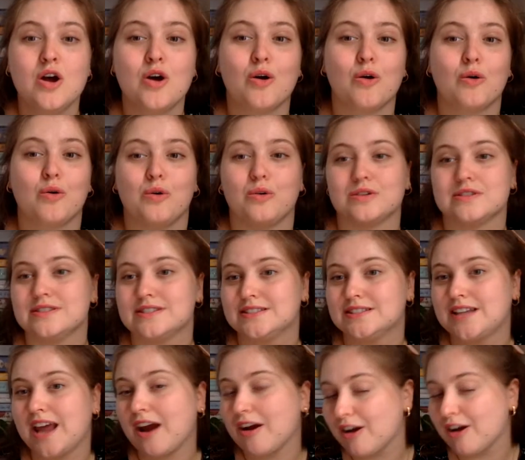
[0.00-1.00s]
or
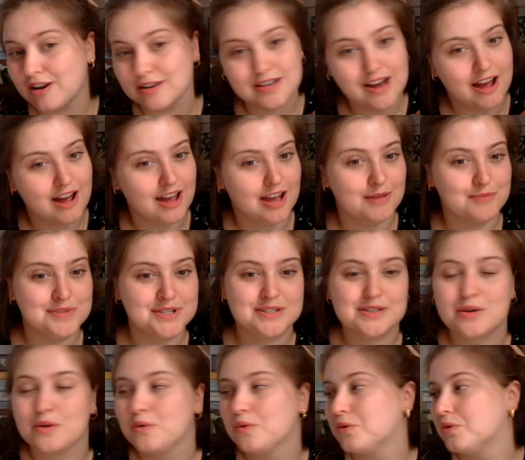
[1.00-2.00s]
stereotypes
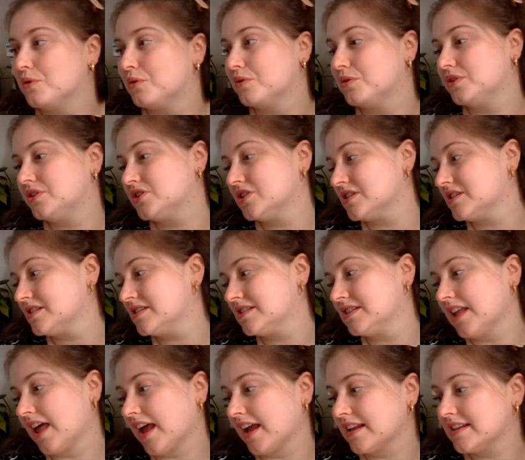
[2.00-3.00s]
or just
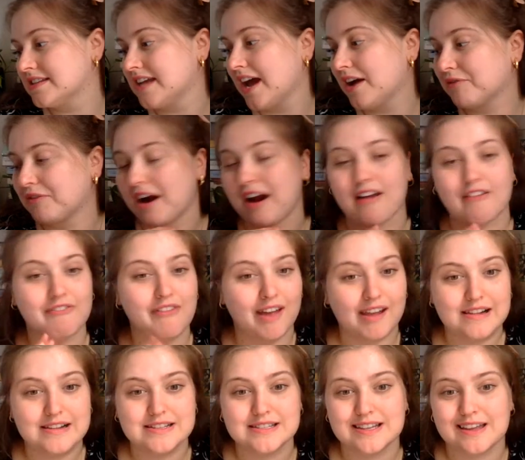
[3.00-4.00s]
like downright
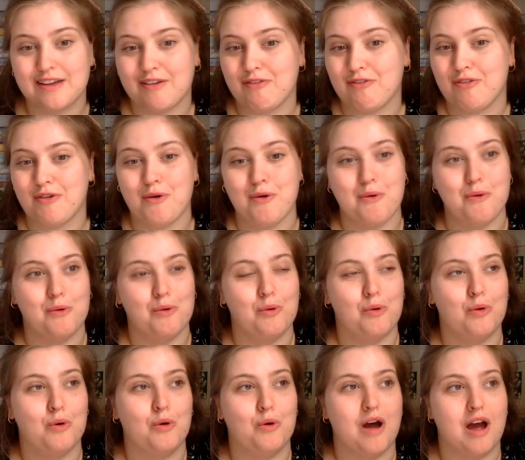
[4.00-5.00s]
offensive,
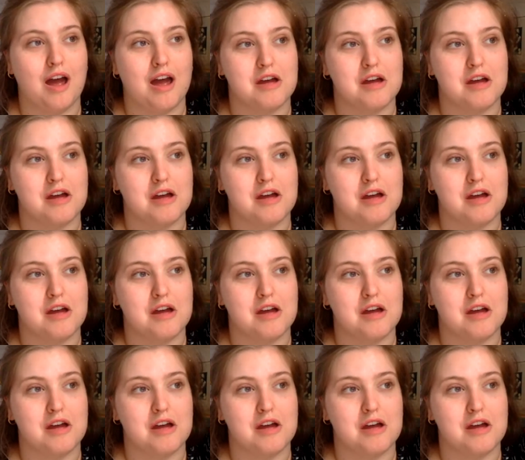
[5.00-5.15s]
or